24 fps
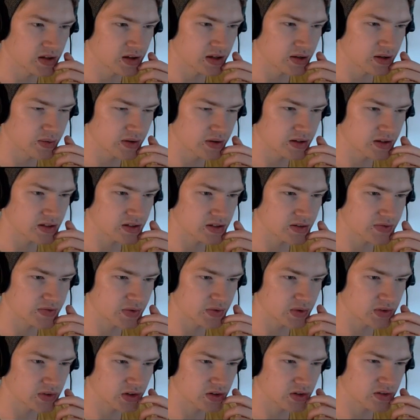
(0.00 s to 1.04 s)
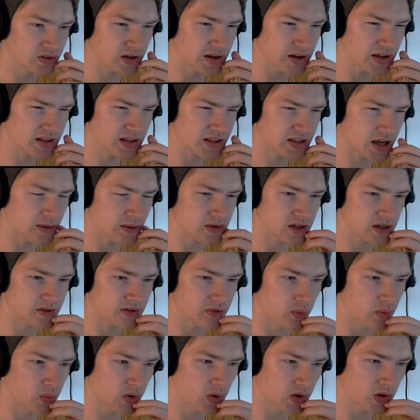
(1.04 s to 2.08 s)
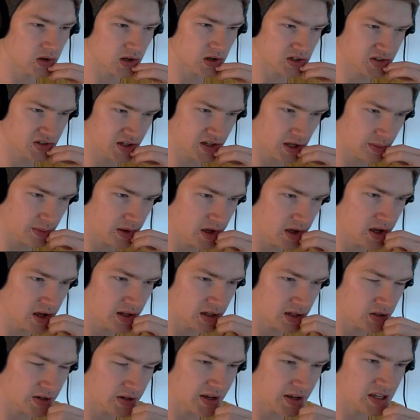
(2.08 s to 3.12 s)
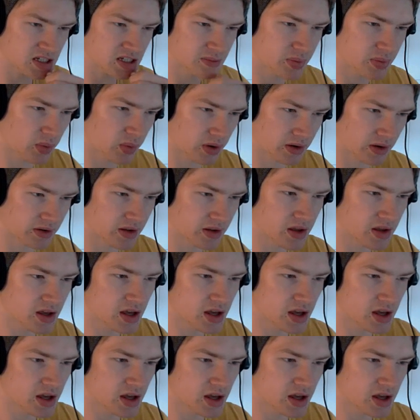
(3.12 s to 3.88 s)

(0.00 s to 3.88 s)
Okay, if you want to create hit games and have a world-class team, then training is important.